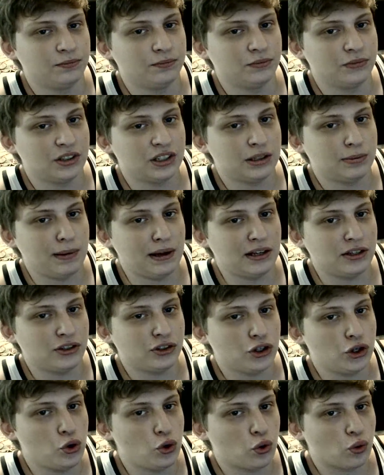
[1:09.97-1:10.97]
Space
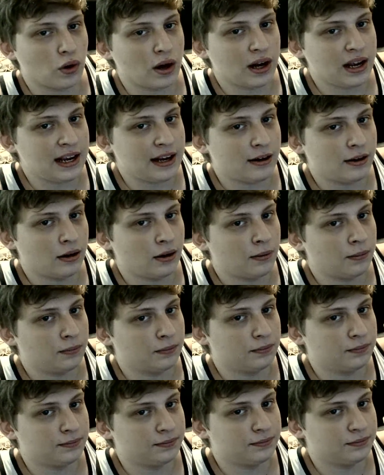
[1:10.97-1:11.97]
Kook right here.
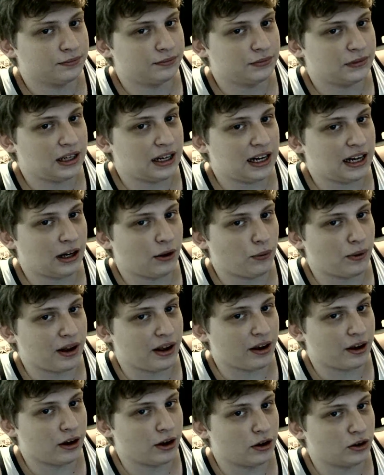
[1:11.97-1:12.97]
There we
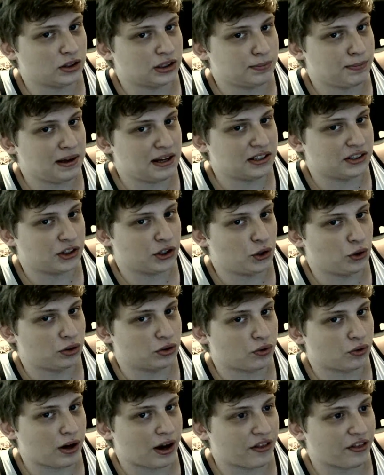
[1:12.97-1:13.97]
go, Space
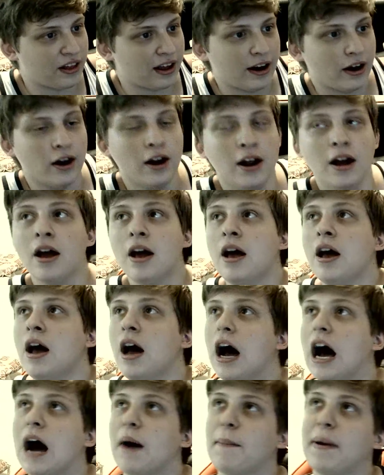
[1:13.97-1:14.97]
Kook's right there.
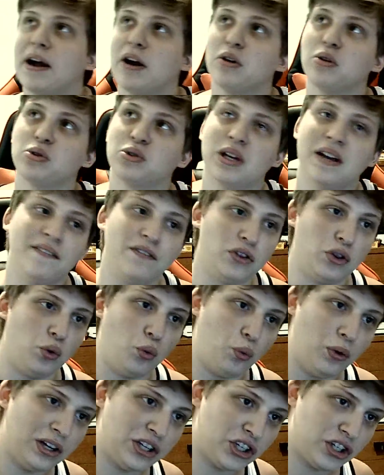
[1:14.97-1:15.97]
I also have the
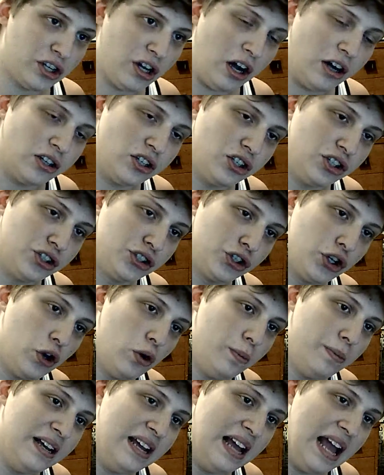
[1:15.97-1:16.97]
Witch Doctor,
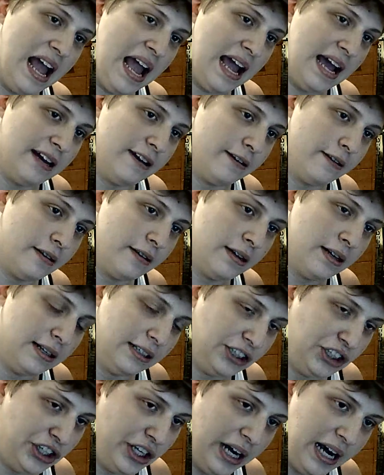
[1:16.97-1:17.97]
Scooby, and
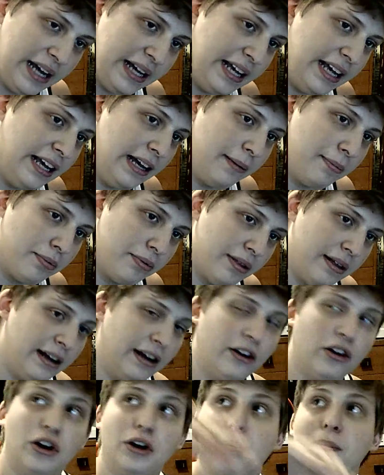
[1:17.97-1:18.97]
Shaggy up
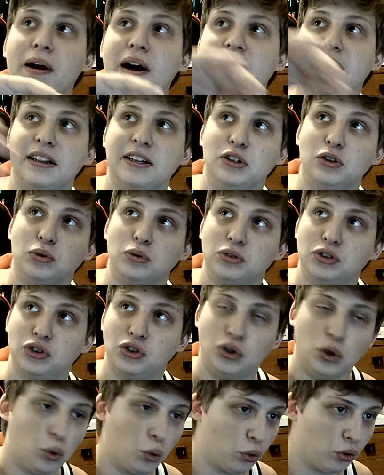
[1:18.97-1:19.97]
there in my little
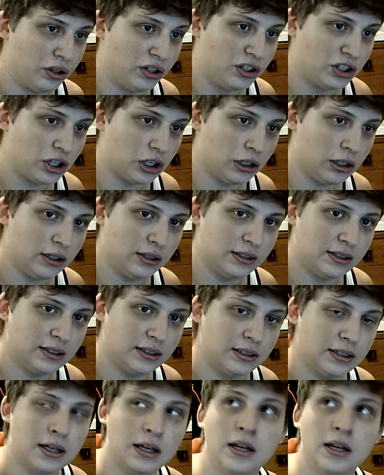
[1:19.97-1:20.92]
storage closet.